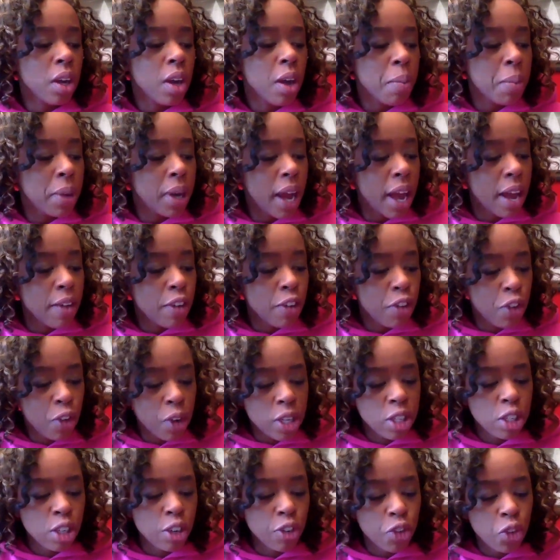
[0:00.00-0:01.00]
but I have a
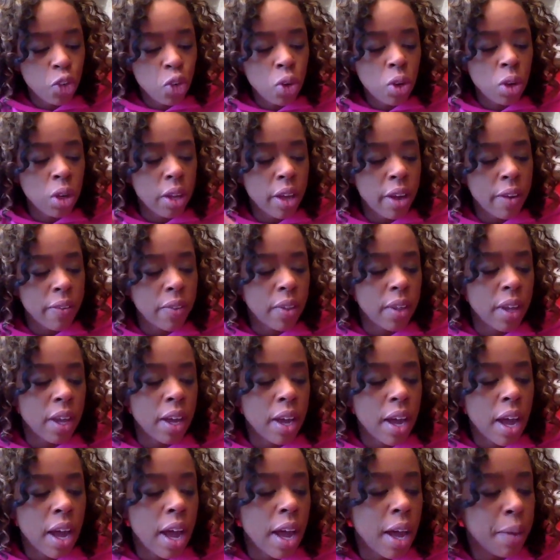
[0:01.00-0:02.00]
freezer full of the
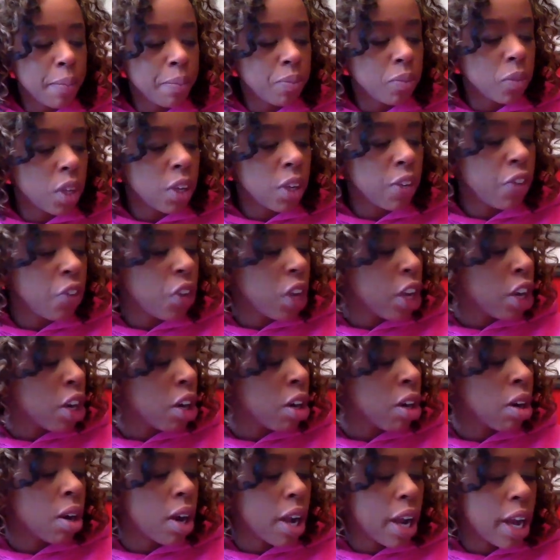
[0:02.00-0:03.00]

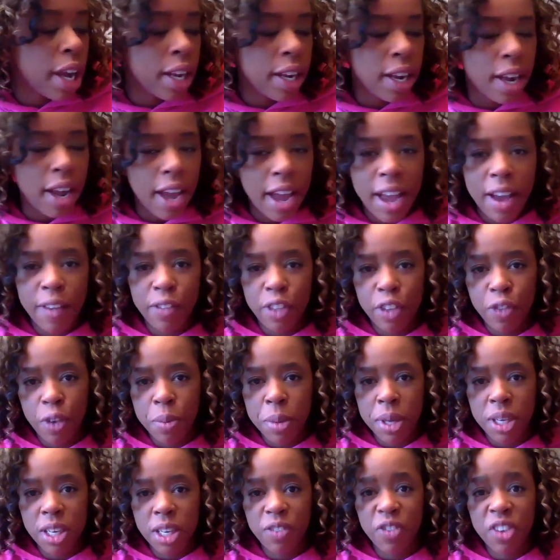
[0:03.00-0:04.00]
kefir, and I have the
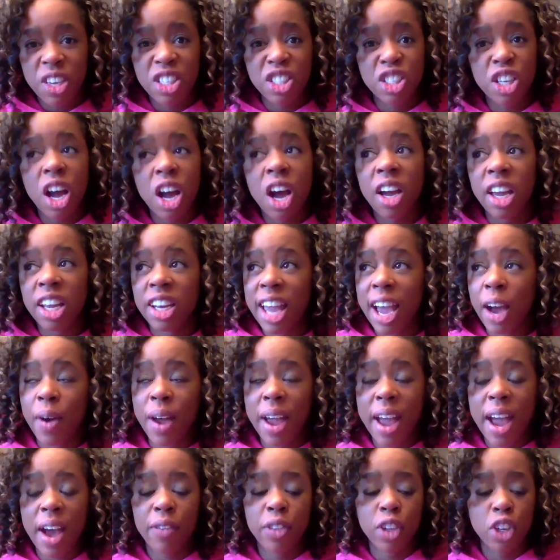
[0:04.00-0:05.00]
fermented fish stock, and now I
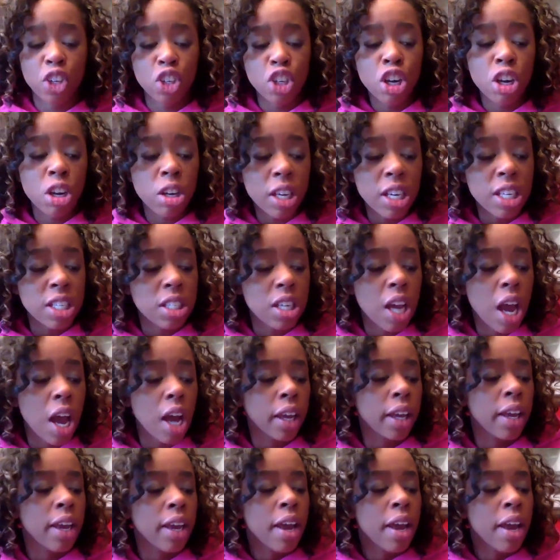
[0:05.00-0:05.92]
have the turkey stock.